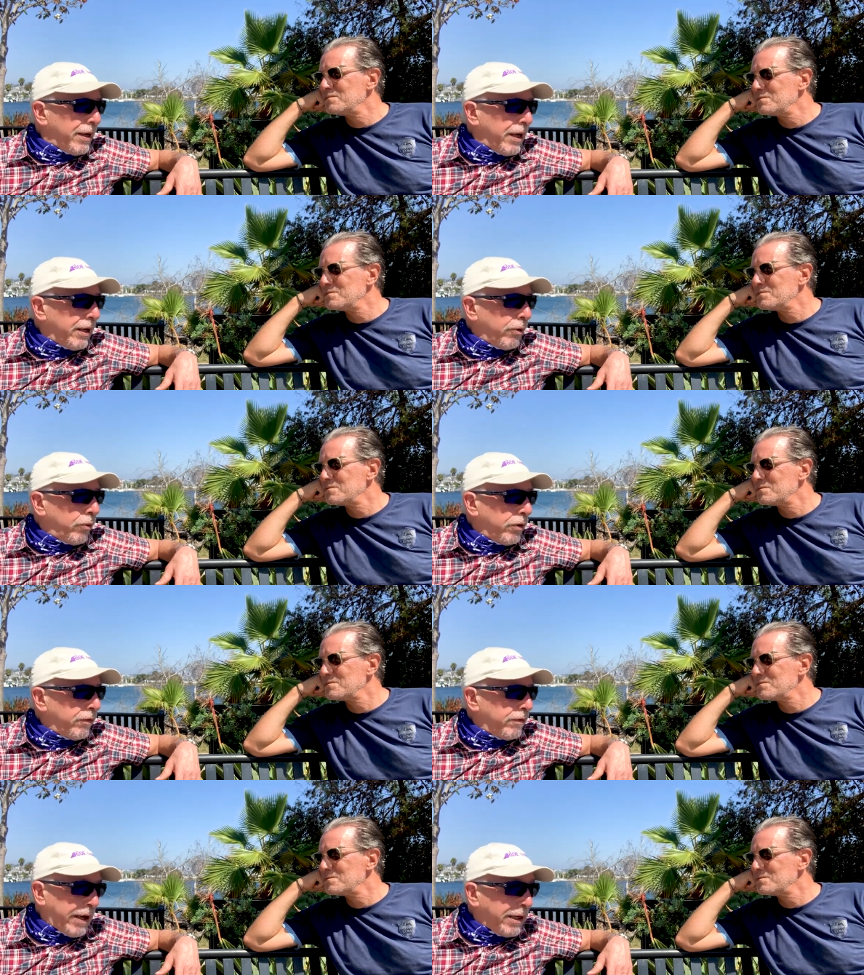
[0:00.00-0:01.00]
Speaker 1: and it was
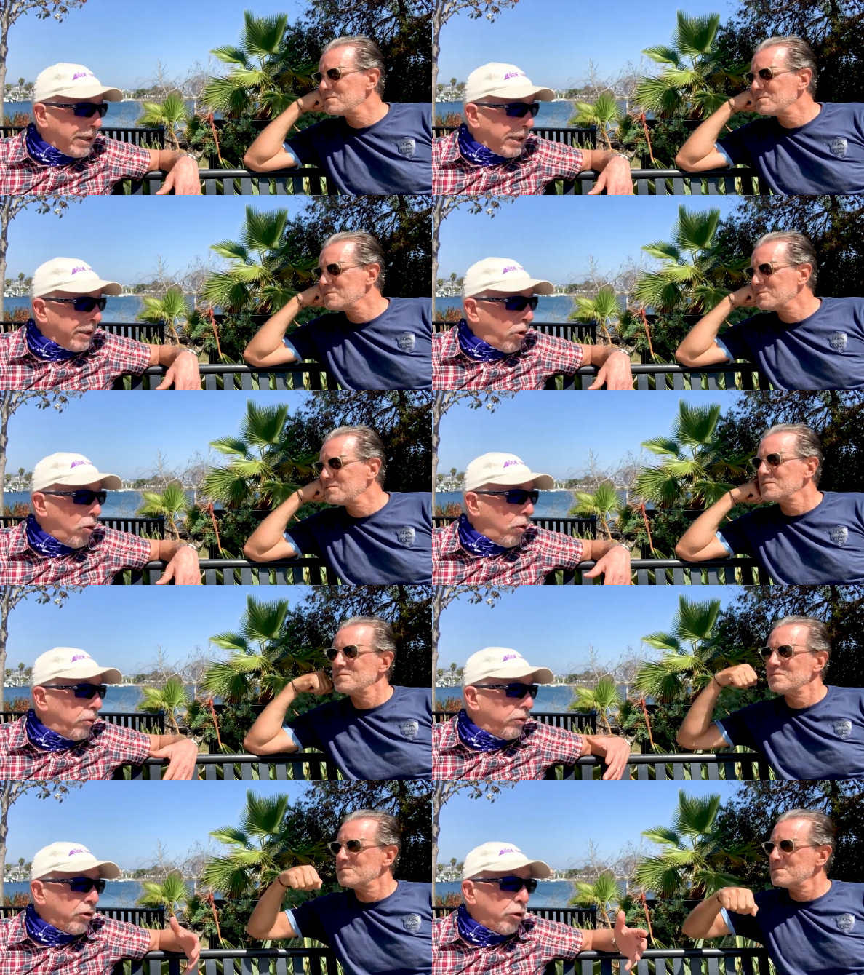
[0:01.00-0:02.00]
cycling. The whole
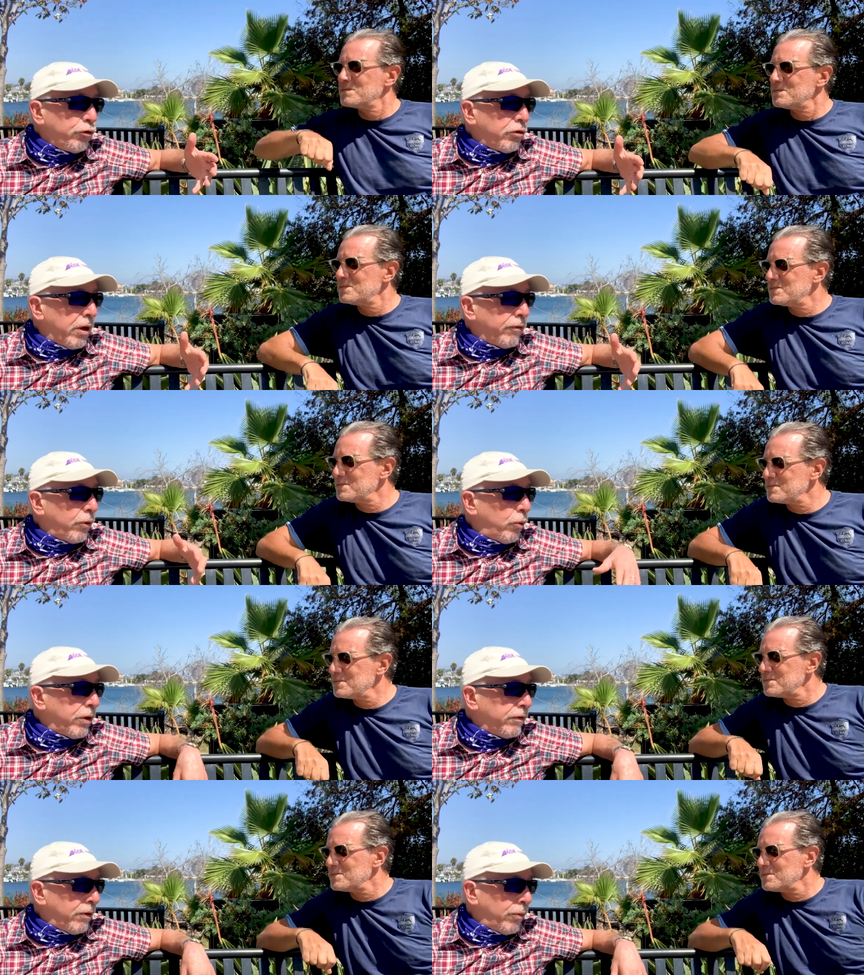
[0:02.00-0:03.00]
notion of it
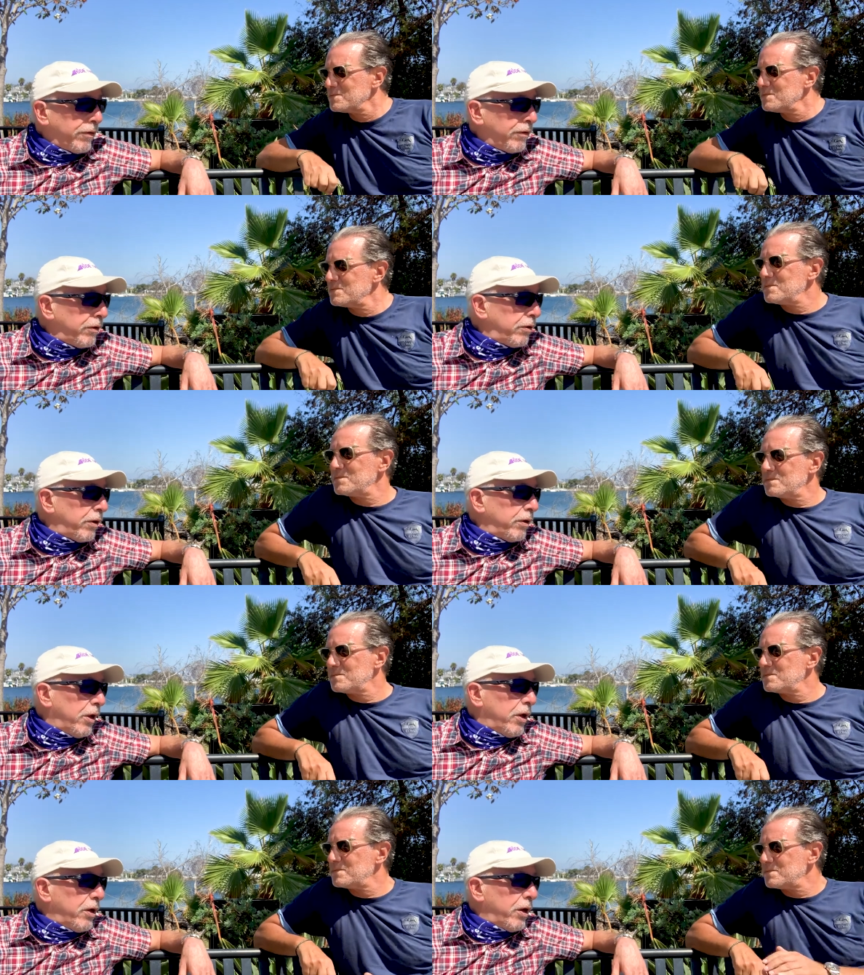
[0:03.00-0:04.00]
was it wasn't a,
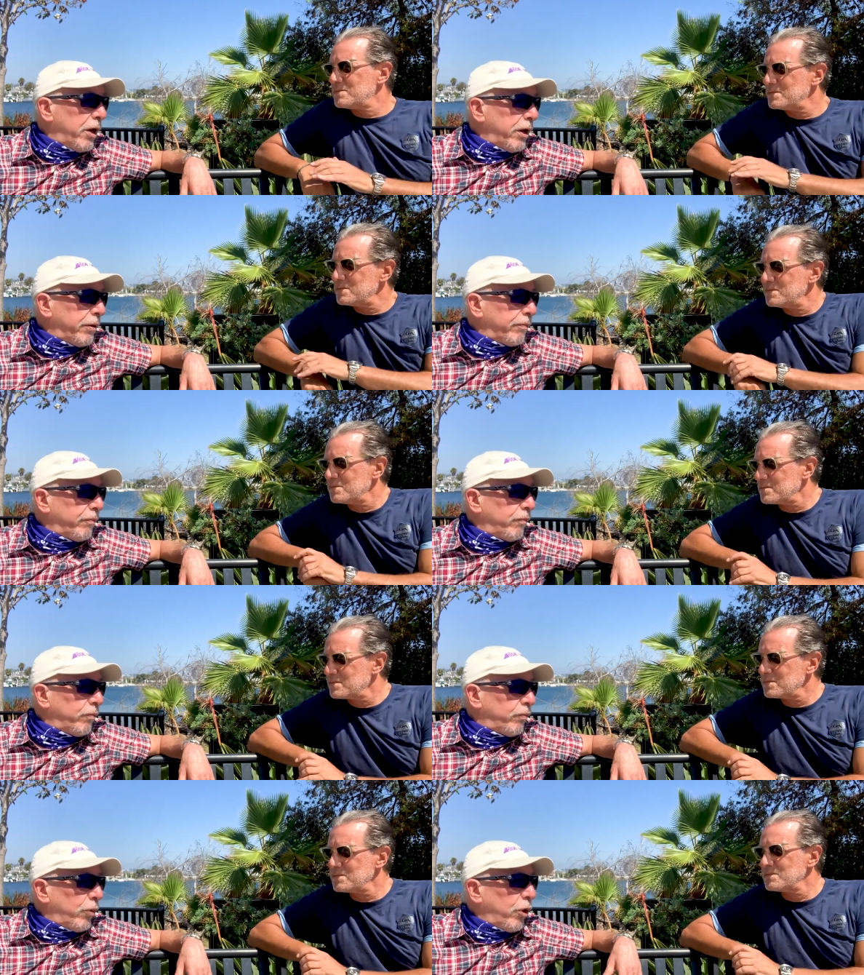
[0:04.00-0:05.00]
a,
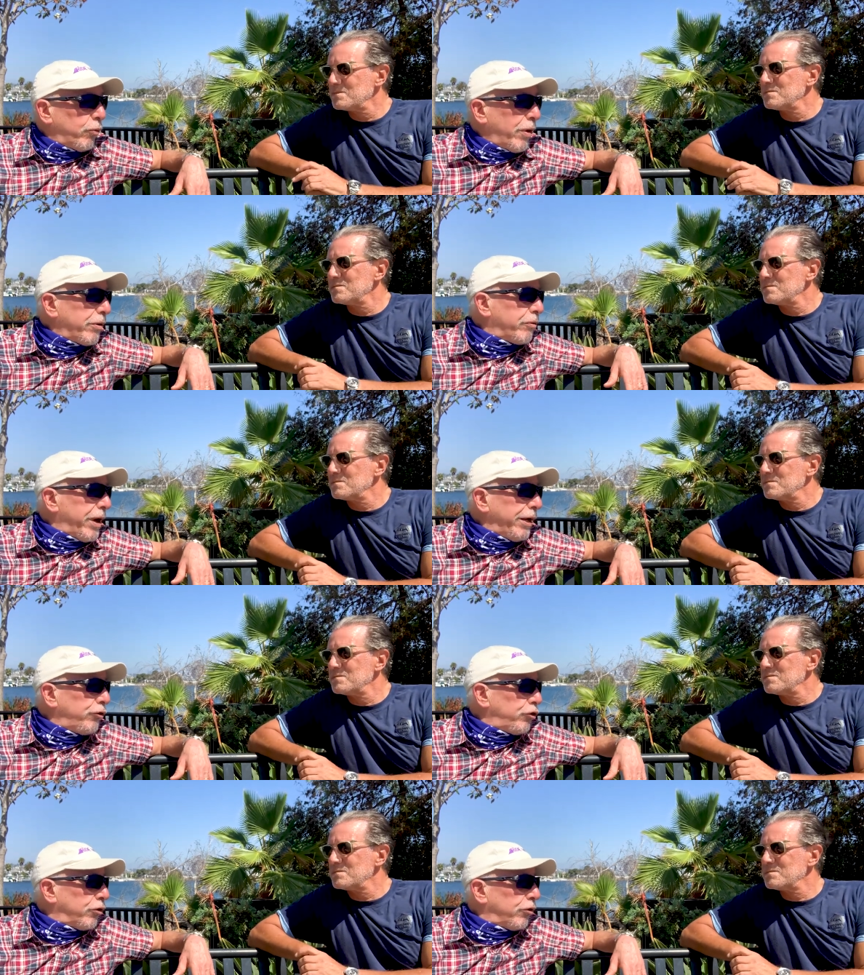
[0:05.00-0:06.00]
a
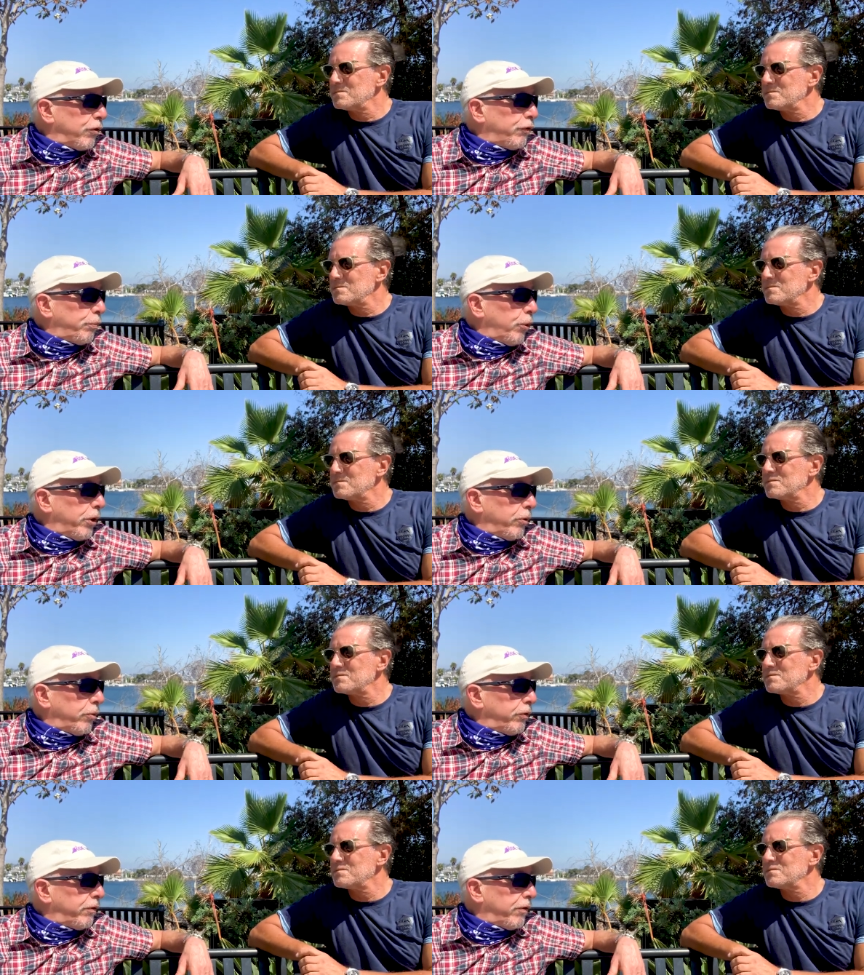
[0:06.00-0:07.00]
recreation or a sport, it
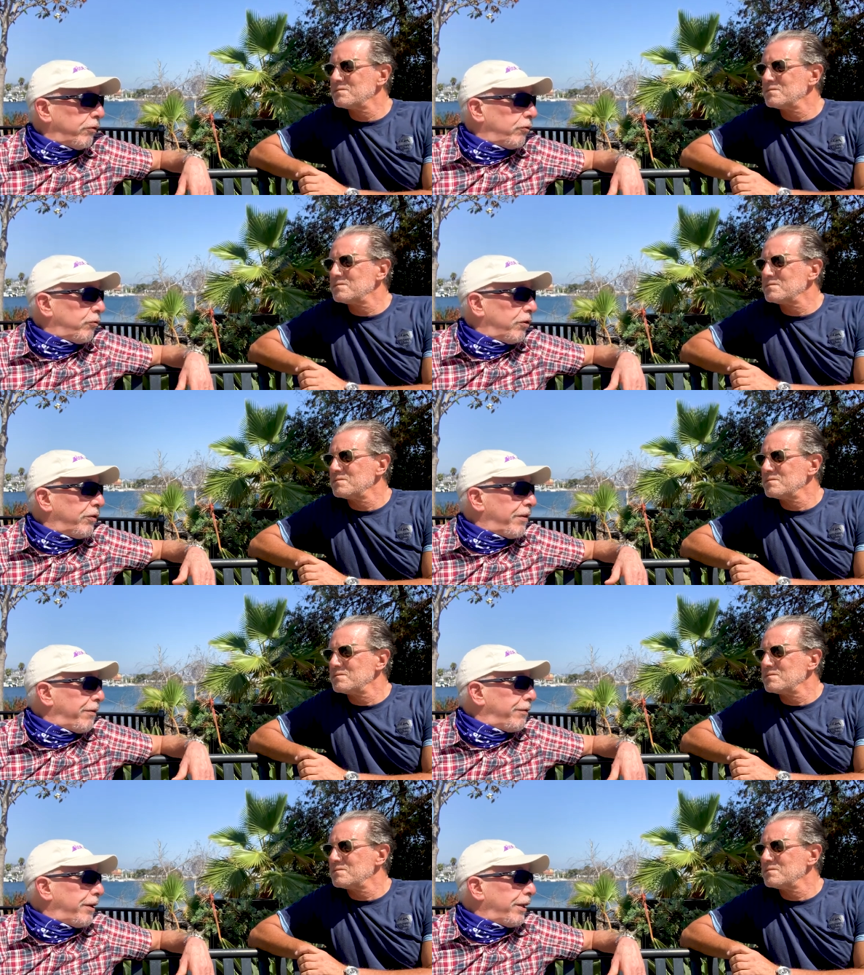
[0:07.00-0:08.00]
was a
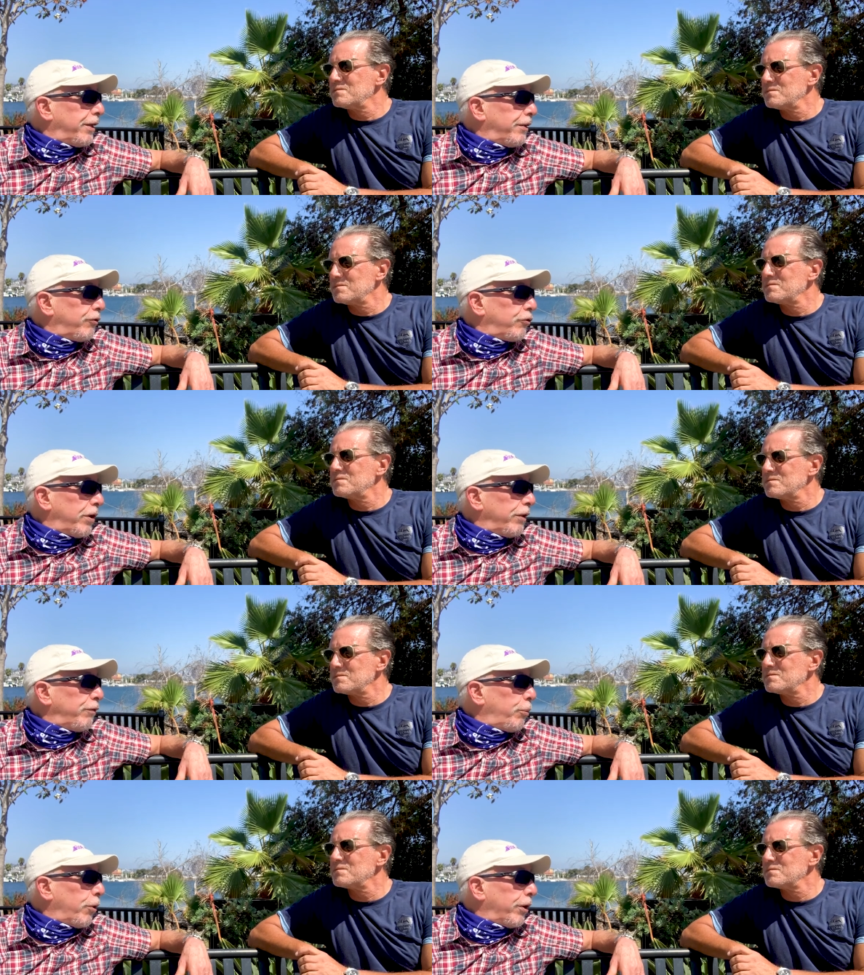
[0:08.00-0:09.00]
necessity, it's
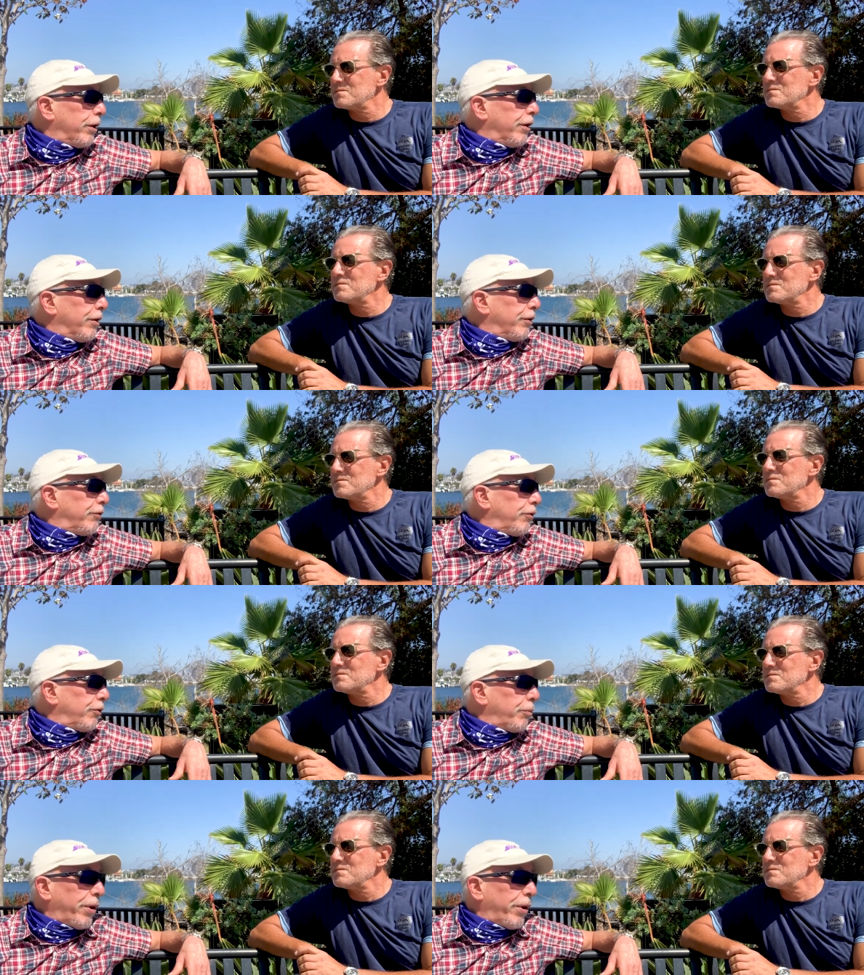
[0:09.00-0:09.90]
transport. So the